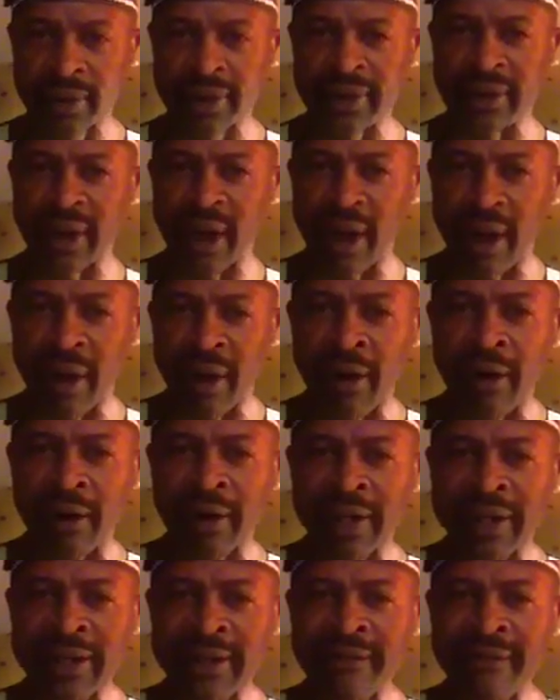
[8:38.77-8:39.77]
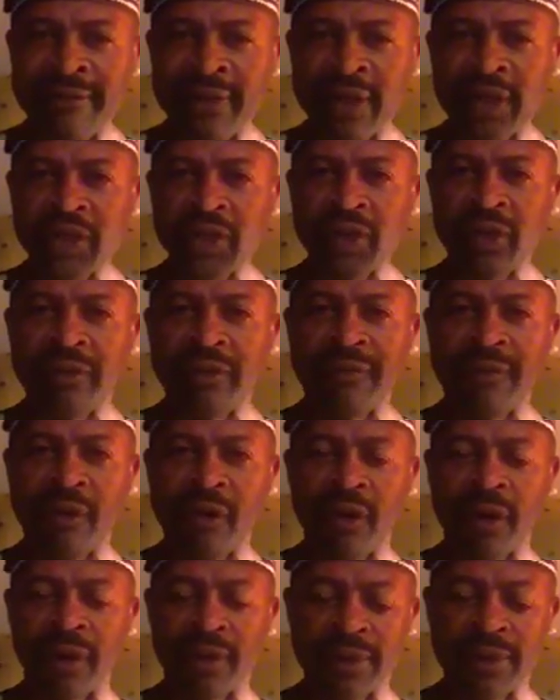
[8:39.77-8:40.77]
to all individual
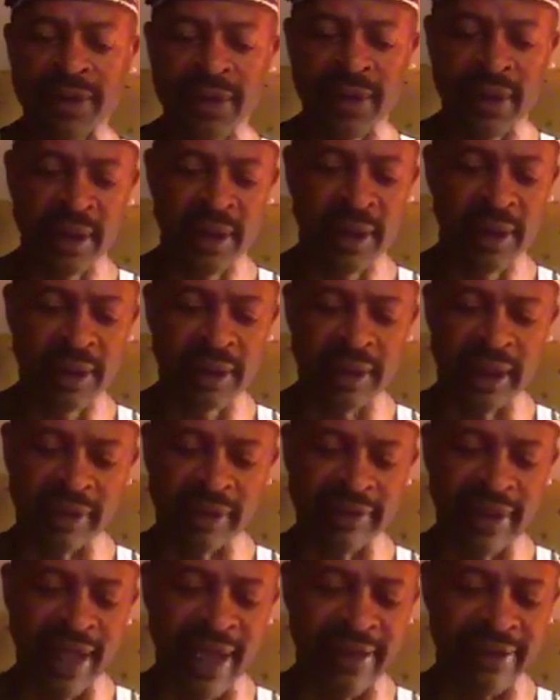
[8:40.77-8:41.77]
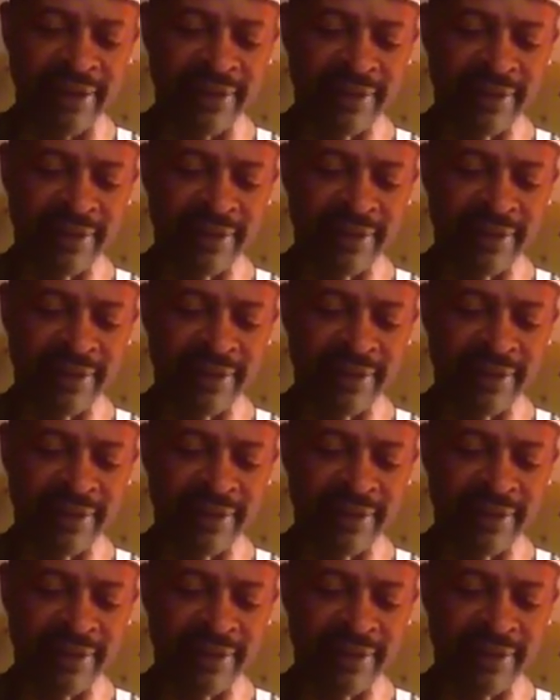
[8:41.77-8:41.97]
forms of life.